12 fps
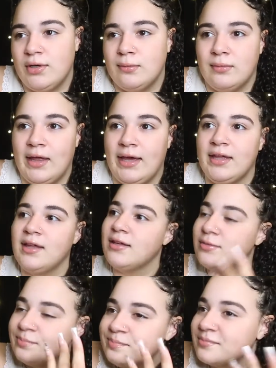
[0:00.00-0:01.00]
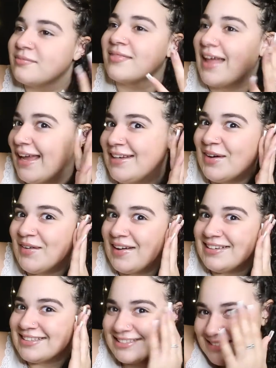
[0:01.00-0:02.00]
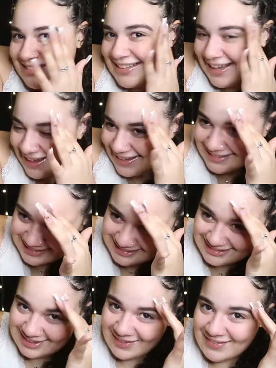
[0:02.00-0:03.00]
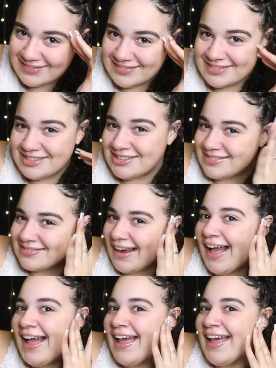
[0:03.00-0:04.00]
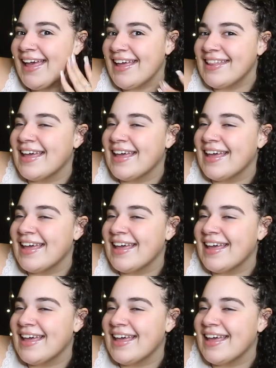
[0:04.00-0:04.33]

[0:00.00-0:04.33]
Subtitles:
And I'm like, I know, I just don't try.